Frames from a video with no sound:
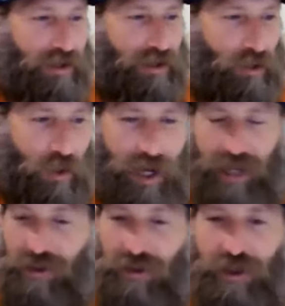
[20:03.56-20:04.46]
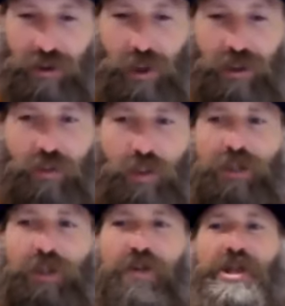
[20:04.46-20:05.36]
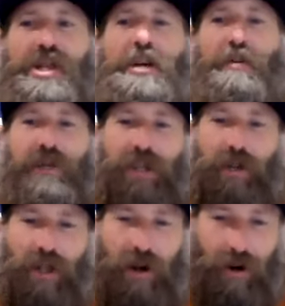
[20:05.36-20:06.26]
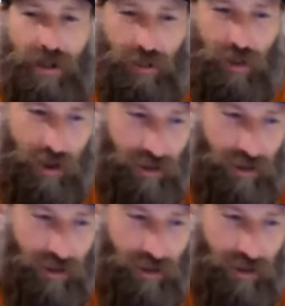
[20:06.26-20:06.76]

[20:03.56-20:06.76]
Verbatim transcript: Lori answers this question. What did you think was going to be the hardest part